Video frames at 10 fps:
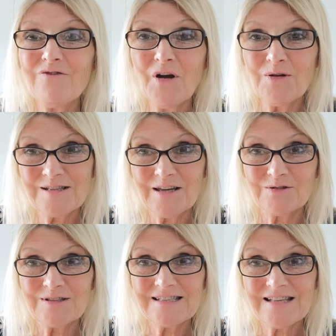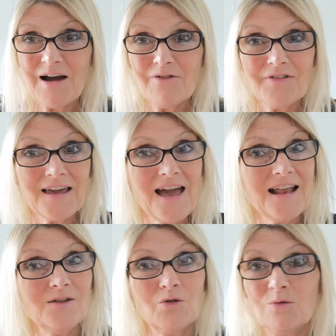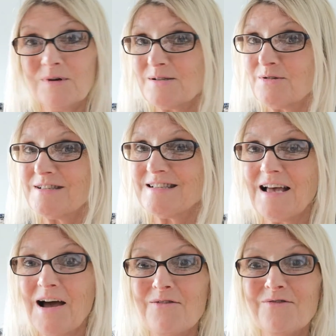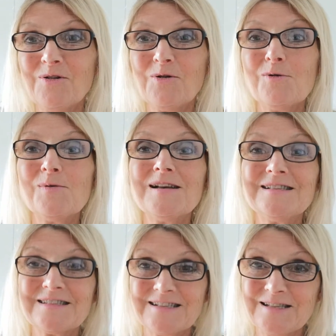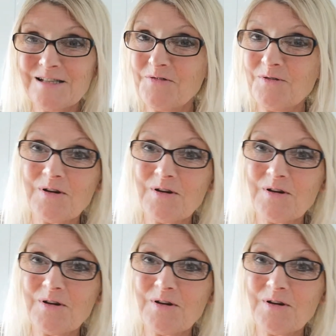focusing on self again, always on self, always, does this feel